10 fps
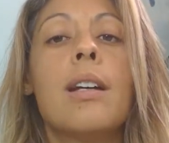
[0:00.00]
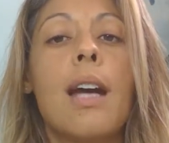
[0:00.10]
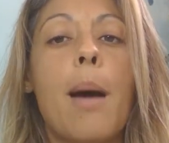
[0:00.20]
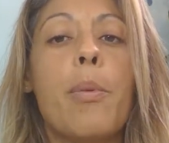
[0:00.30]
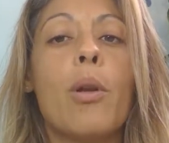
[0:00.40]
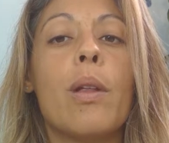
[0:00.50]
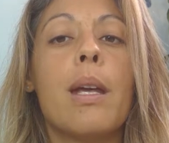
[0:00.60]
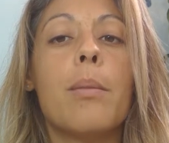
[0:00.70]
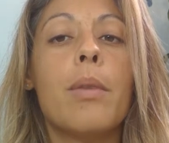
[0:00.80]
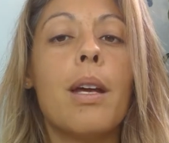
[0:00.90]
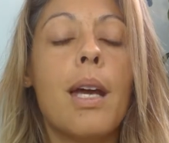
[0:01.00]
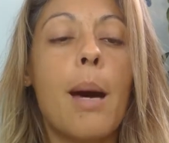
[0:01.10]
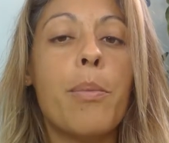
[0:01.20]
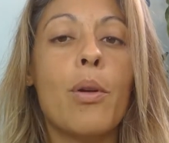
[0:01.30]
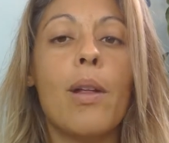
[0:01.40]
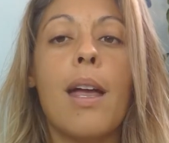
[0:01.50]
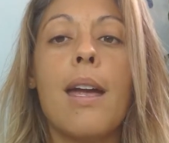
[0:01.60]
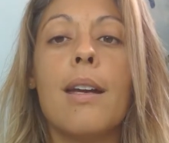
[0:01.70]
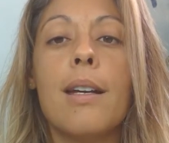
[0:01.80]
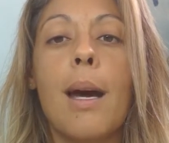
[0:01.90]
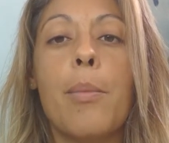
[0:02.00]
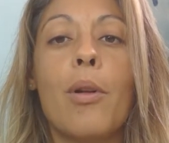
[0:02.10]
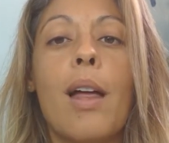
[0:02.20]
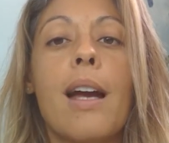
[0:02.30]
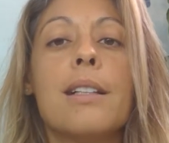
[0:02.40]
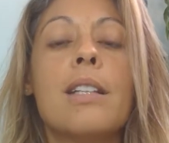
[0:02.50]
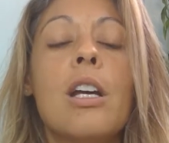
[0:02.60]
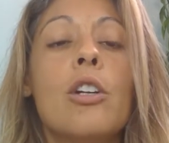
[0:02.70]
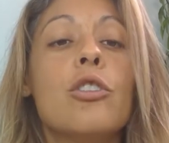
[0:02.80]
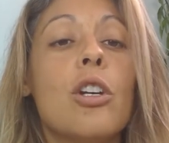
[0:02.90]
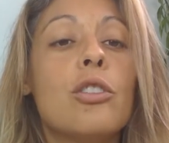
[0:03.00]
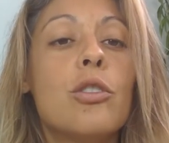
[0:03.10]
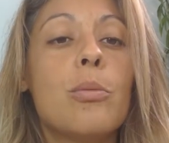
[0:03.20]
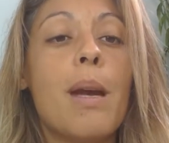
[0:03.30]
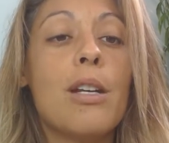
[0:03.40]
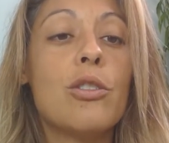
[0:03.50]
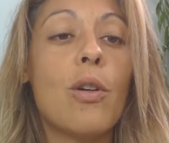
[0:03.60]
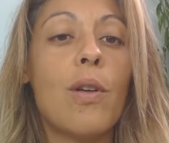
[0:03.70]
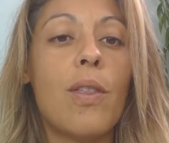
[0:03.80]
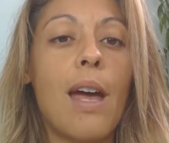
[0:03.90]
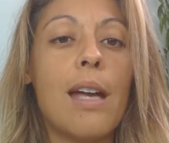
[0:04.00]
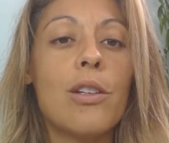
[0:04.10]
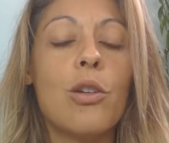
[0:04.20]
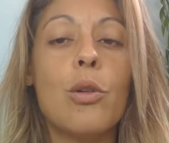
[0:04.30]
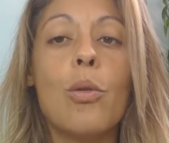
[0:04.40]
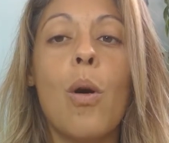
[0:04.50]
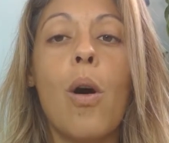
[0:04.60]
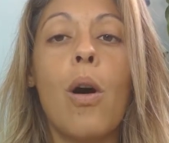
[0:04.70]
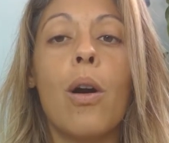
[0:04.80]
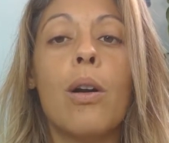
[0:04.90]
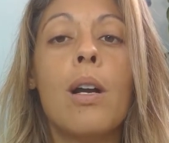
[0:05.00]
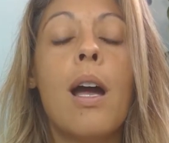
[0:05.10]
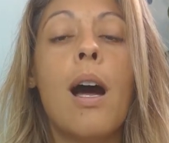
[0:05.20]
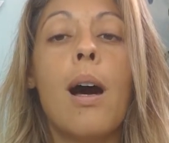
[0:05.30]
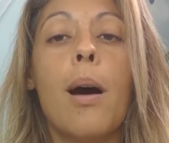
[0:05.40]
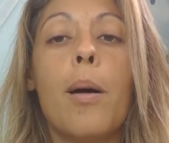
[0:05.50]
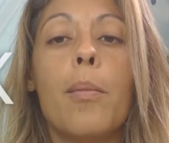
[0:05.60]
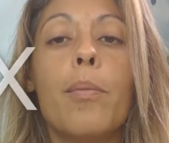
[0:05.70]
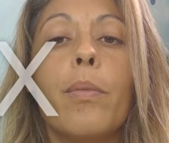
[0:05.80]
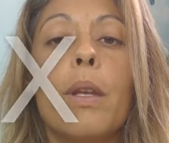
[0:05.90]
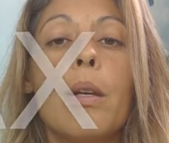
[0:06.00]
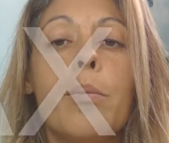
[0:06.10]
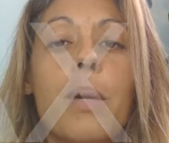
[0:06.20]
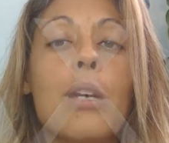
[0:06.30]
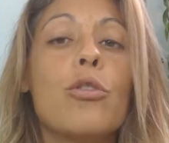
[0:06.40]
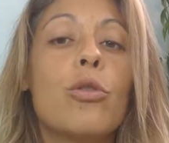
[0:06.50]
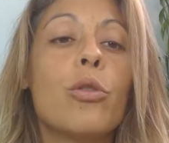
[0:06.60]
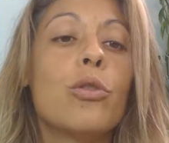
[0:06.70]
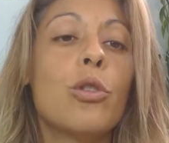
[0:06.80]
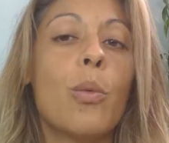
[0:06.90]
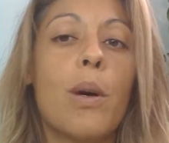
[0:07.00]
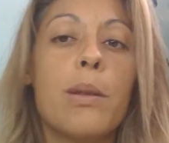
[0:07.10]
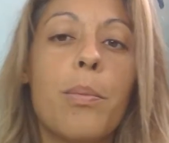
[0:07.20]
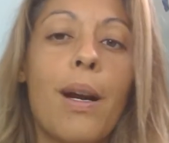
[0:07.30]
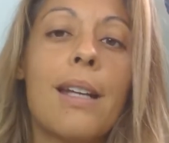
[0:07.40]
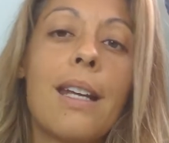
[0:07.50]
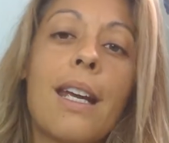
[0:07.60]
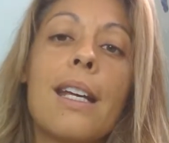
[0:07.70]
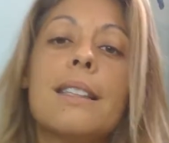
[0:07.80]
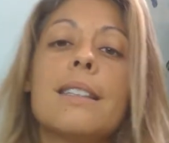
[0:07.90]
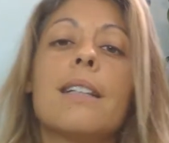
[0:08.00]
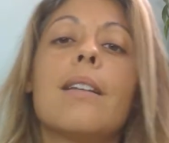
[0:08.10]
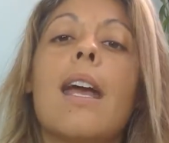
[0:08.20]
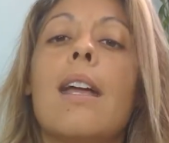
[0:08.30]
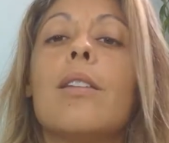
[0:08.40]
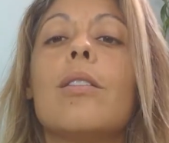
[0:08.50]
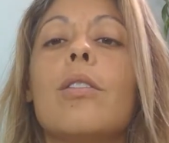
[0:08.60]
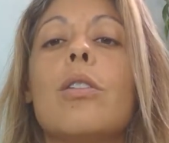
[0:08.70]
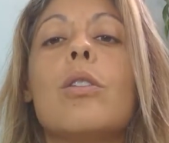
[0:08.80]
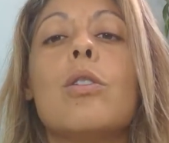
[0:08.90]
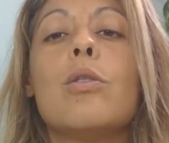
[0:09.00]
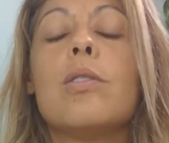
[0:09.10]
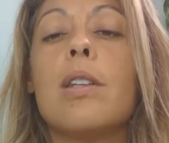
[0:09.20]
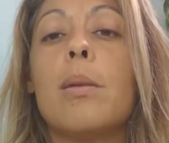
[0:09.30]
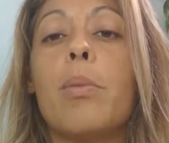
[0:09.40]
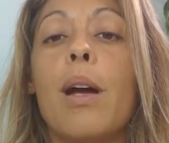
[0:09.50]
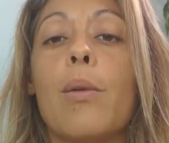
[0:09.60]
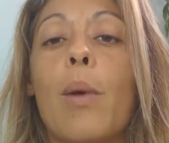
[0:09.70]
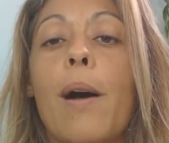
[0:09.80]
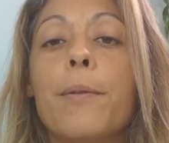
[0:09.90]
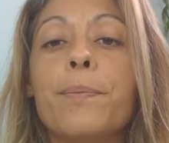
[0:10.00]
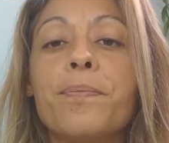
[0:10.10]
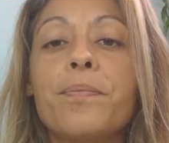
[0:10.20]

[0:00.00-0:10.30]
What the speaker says: capital M, capital A, capital X, just to make sure that you are being true to what the branding is and using the brand well.